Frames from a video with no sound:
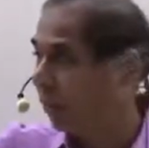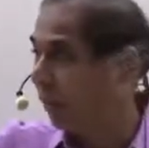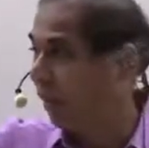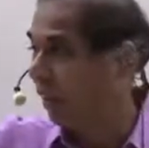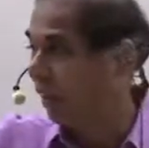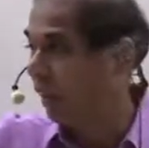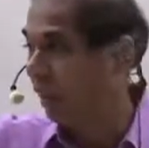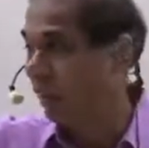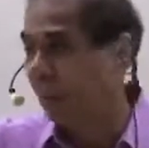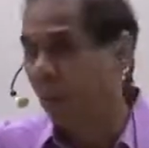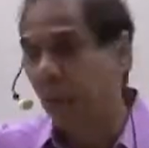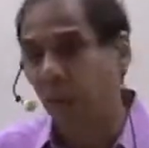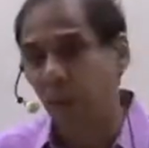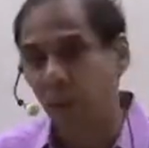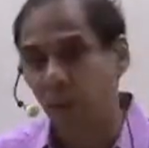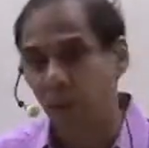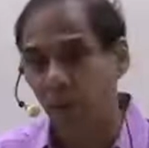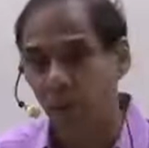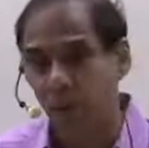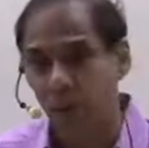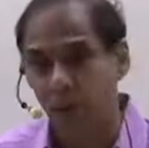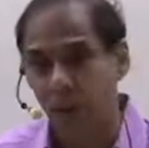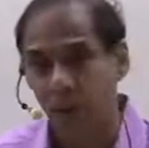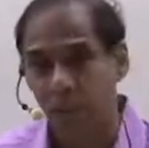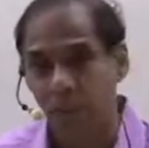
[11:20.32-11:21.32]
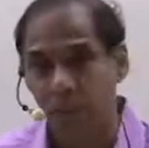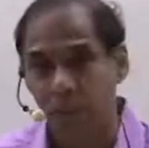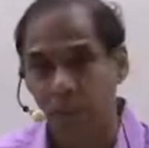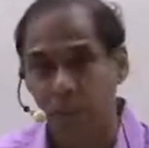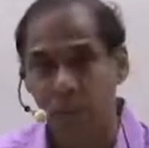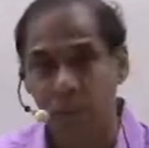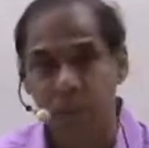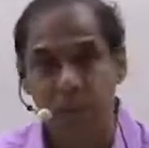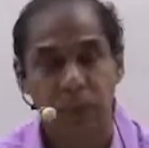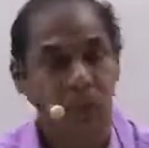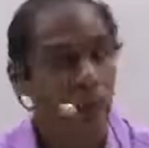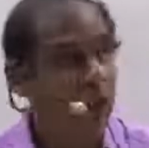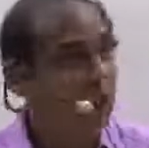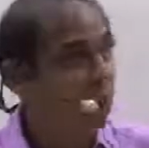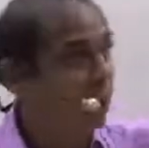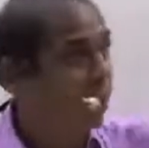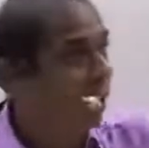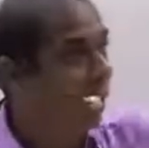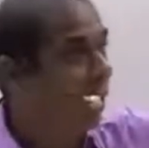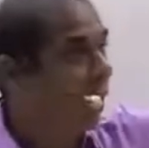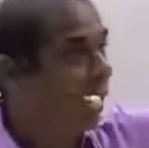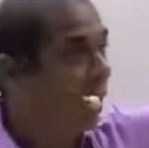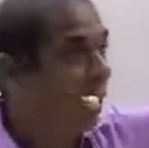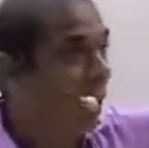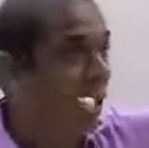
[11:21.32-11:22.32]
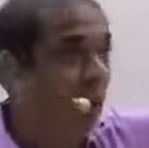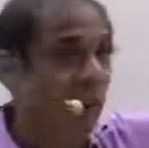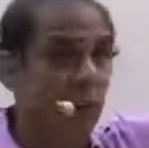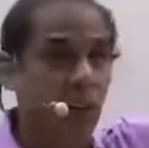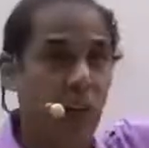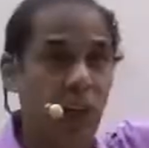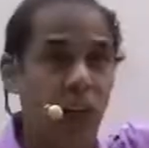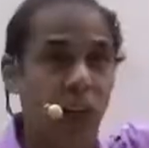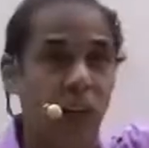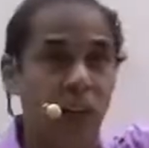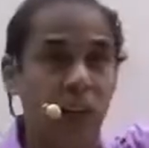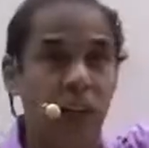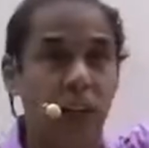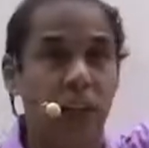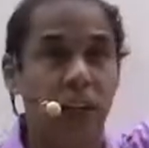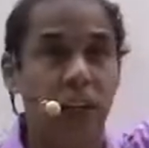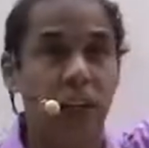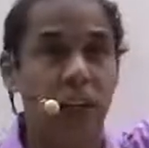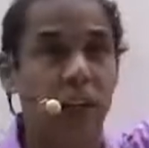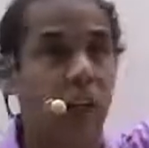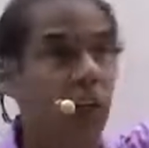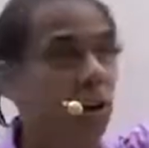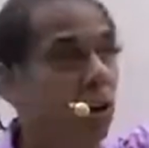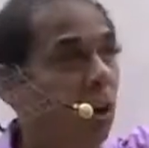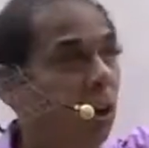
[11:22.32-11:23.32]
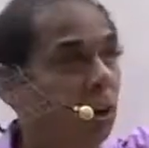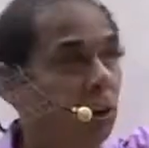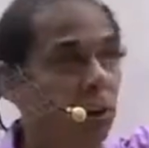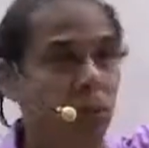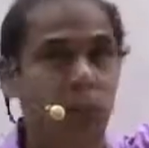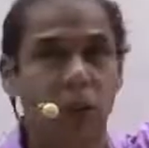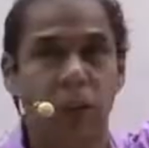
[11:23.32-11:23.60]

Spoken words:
By the time you come, he will have tied the knot